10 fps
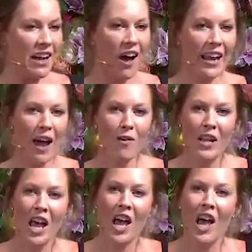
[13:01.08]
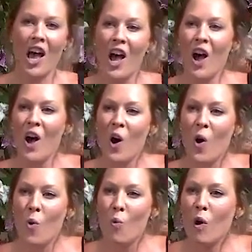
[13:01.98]
got out.
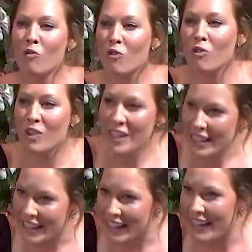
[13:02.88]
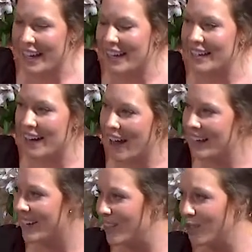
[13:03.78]
What really
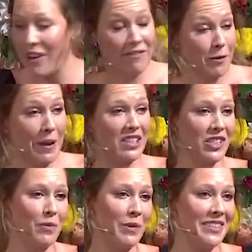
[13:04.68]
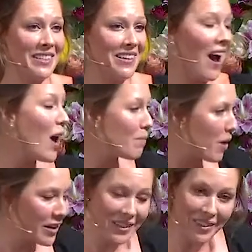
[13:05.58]
ignited the Reformation was not
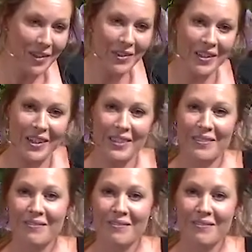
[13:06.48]
Martin Luther,